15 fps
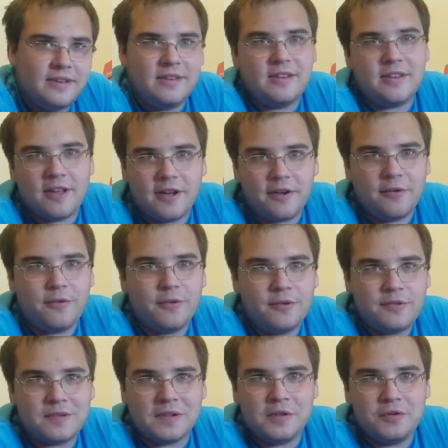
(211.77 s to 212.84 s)
you know,
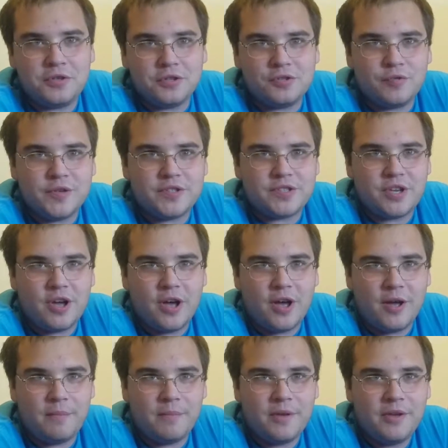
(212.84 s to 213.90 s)
solutions always
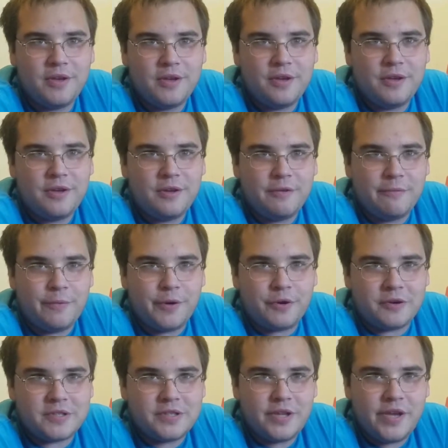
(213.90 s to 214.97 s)
come when you're
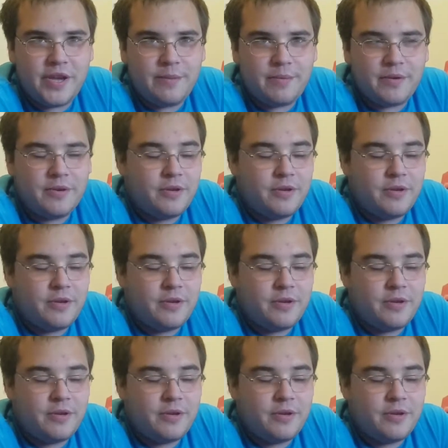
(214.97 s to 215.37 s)
asleep?